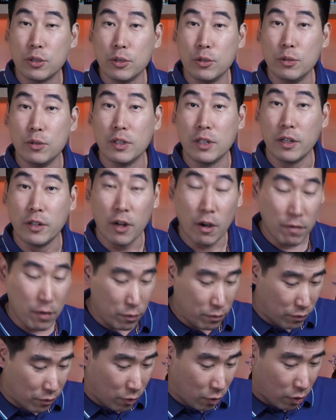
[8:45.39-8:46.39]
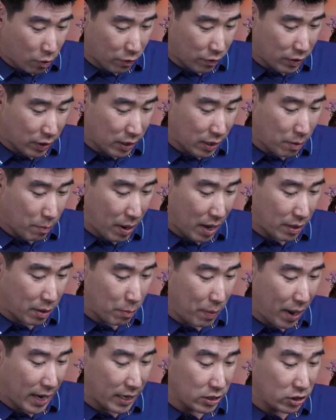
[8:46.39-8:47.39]
to Lenovo for thinking about
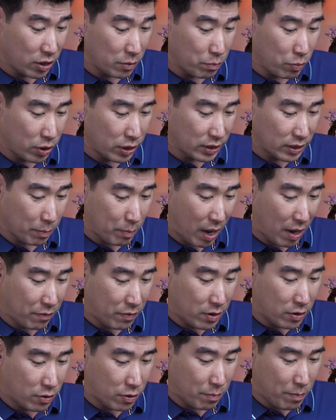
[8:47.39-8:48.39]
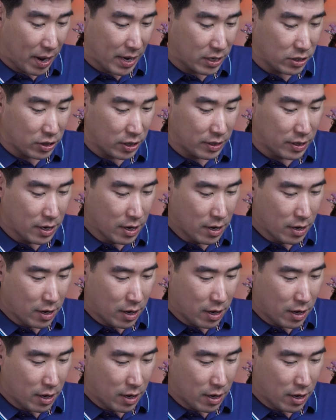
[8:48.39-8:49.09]
the packaging, putting some effort into the packaging.